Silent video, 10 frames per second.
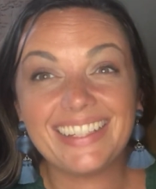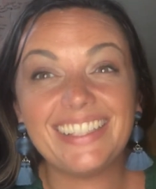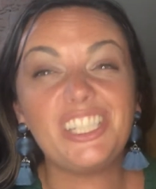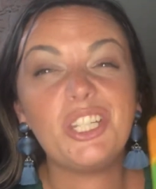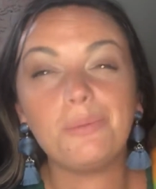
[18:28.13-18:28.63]

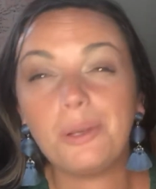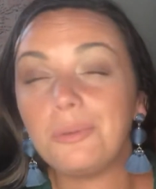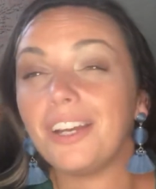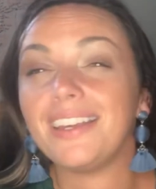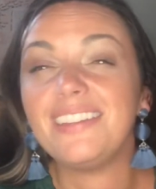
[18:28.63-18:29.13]
She's been
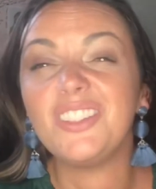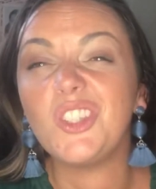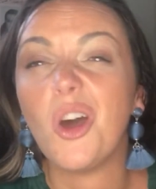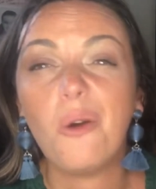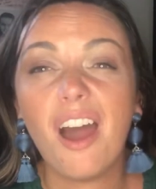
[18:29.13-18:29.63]
working
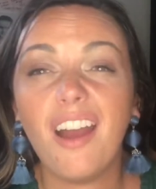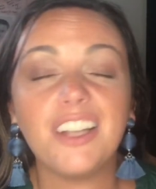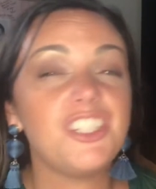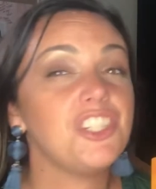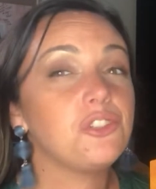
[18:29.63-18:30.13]
so
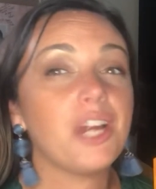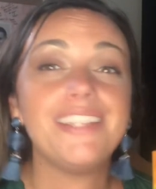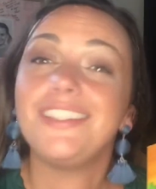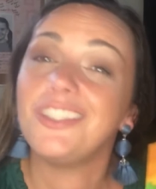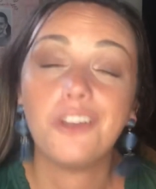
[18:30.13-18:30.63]
hard. She's
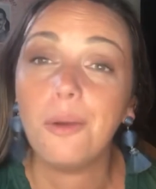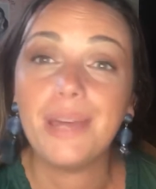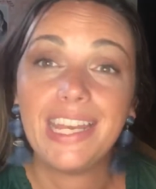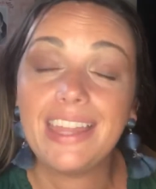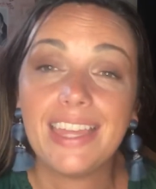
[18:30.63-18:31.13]
tried so
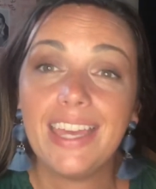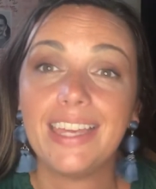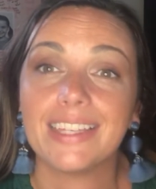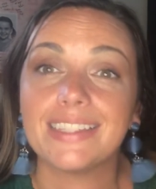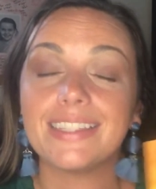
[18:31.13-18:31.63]
many
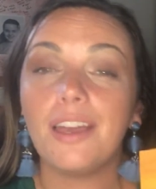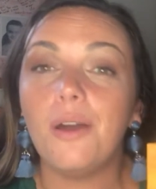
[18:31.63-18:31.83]
things.